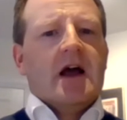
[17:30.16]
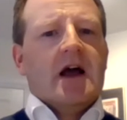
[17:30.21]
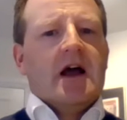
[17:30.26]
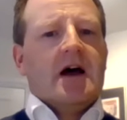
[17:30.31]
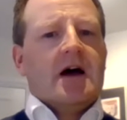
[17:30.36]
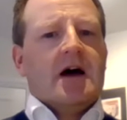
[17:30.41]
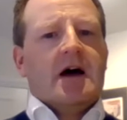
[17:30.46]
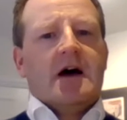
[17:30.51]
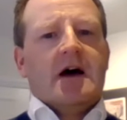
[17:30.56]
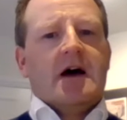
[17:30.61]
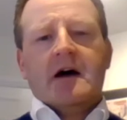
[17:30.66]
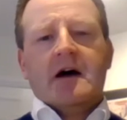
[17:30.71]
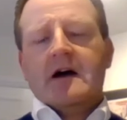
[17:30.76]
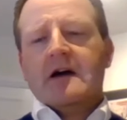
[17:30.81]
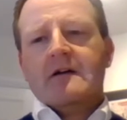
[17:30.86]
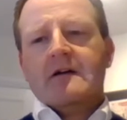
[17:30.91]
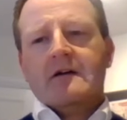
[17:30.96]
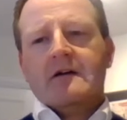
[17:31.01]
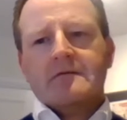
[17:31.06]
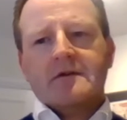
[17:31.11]

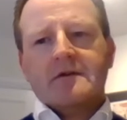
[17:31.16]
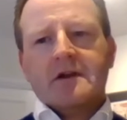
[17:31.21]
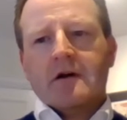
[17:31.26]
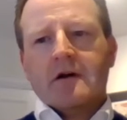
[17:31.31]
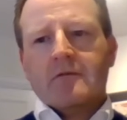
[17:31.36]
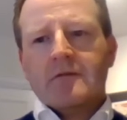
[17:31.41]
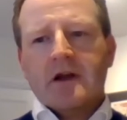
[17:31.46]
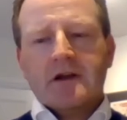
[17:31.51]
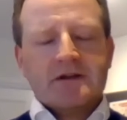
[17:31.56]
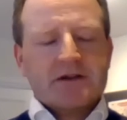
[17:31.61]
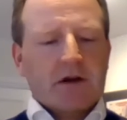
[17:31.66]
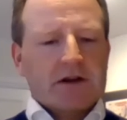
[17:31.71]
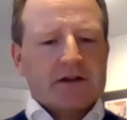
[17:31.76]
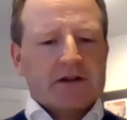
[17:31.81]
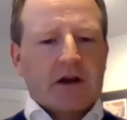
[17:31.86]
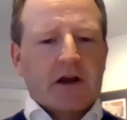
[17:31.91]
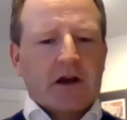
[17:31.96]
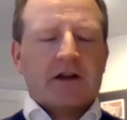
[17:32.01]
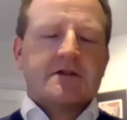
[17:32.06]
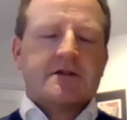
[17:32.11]
So it's
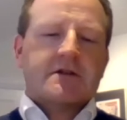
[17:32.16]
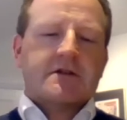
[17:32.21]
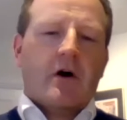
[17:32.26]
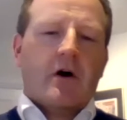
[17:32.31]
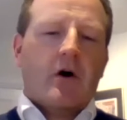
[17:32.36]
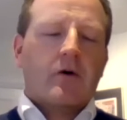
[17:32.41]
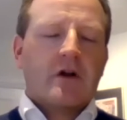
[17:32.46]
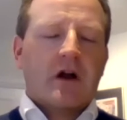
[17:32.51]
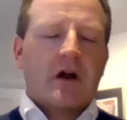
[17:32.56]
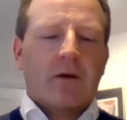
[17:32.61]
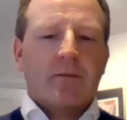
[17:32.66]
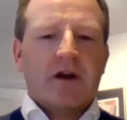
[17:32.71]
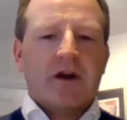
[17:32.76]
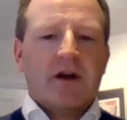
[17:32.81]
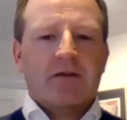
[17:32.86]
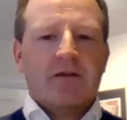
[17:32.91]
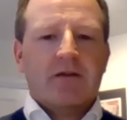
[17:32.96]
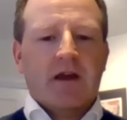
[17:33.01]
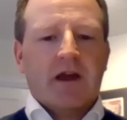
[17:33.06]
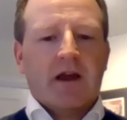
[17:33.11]
a whole
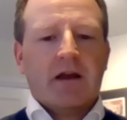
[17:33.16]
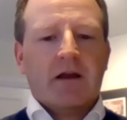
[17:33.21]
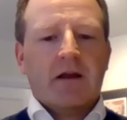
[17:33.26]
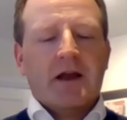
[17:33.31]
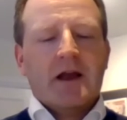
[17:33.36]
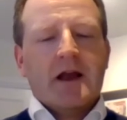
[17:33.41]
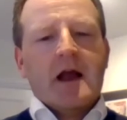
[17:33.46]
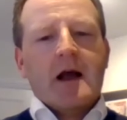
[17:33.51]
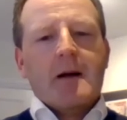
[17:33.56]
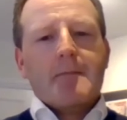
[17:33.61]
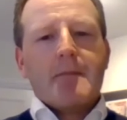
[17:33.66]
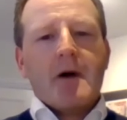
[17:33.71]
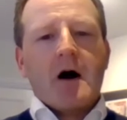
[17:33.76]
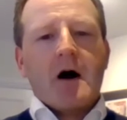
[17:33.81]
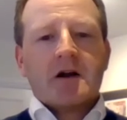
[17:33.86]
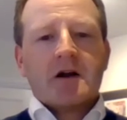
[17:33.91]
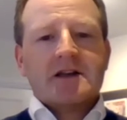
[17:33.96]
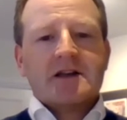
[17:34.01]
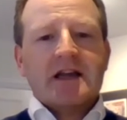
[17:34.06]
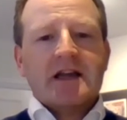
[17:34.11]
company thing.
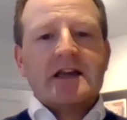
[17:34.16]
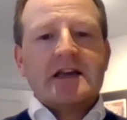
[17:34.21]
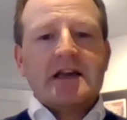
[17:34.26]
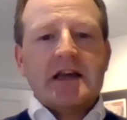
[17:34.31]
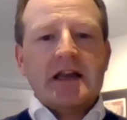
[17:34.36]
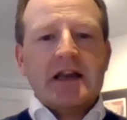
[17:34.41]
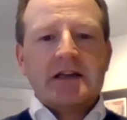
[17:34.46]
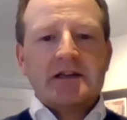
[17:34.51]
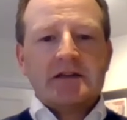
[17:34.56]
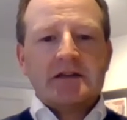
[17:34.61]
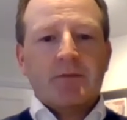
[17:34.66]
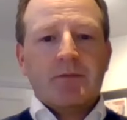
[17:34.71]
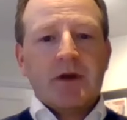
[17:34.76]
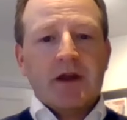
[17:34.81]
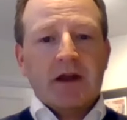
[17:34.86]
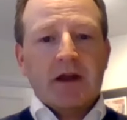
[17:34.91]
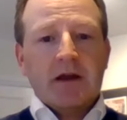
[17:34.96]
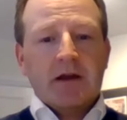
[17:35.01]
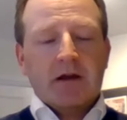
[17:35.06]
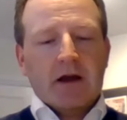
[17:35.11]
Marketing need to
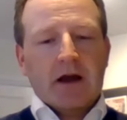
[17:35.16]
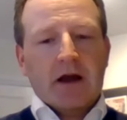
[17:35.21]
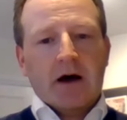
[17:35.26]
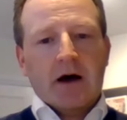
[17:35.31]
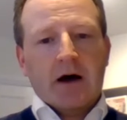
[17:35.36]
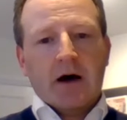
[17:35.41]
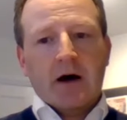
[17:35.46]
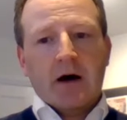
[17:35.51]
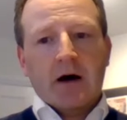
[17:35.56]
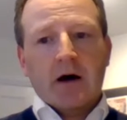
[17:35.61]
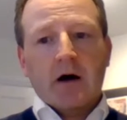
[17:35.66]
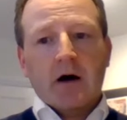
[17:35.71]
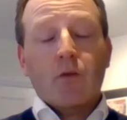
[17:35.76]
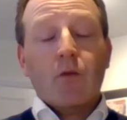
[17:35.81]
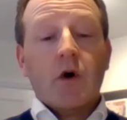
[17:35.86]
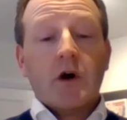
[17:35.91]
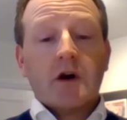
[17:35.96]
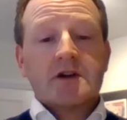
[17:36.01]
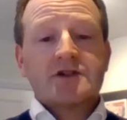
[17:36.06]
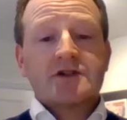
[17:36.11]
be a
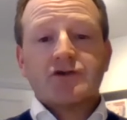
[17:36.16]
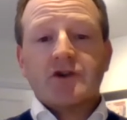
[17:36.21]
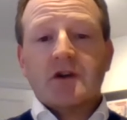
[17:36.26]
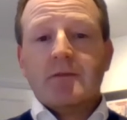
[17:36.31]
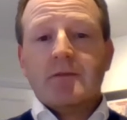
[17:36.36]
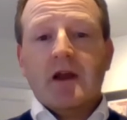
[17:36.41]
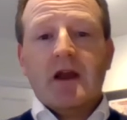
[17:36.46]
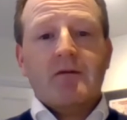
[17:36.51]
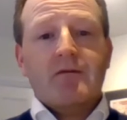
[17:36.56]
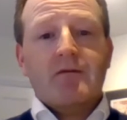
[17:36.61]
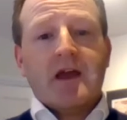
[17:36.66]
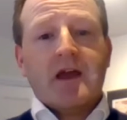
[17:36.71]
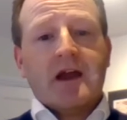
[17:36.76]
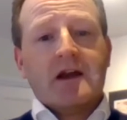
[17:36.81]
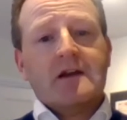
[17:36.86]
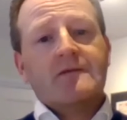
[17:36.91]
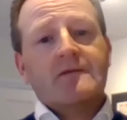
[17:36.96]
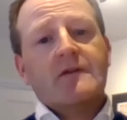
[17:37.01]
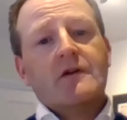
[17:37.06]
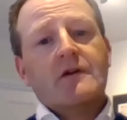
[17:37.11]
work stream in that.
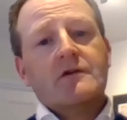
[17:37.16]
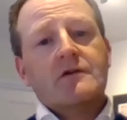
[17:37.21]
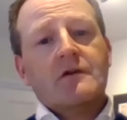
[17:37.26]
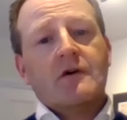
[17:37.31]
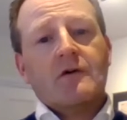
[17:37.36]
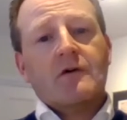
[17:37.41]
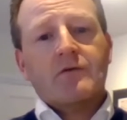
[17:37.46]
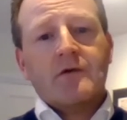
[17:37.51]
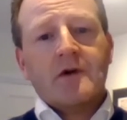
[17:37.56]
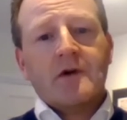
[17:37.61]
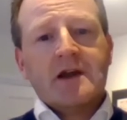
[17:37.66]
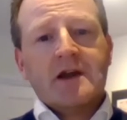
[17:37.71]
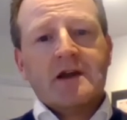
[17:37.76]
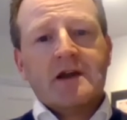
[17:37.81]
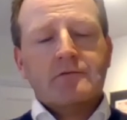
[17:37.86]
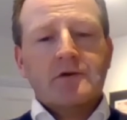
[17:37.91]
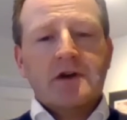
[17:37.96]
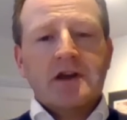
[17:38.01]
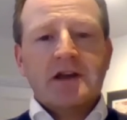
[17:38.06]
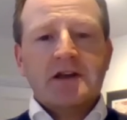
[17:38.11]
If you're not already,
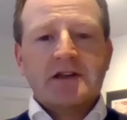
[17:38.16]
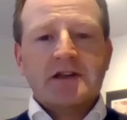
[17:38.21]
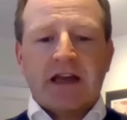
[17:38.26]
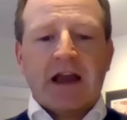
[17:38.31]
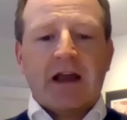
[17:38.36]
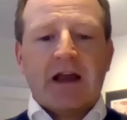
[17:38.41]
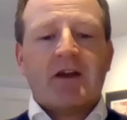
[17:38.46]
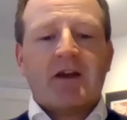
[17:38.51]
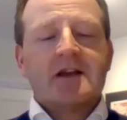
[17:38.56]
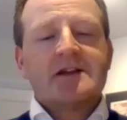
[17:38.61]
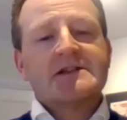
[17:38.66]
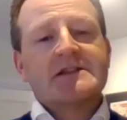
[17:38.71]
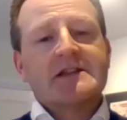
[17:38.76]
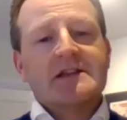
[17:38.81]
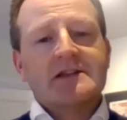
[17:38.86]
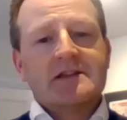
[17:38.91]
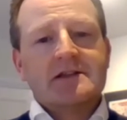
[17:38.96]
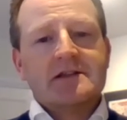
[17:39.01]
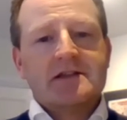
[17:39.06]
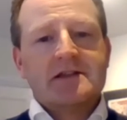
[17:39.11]
you need to get that
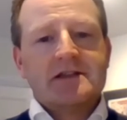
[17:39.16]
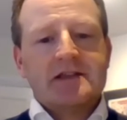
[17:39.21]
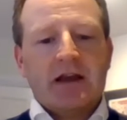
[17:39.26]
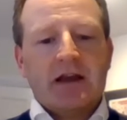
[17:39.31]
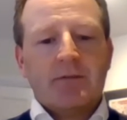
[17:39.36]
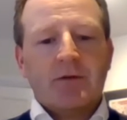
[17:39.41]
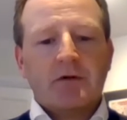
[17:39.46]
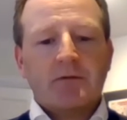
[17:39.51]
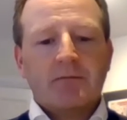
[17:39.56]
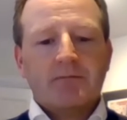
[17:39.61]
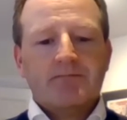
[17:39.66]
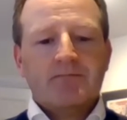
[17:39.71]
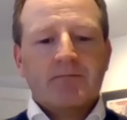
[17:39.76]
seat at the table.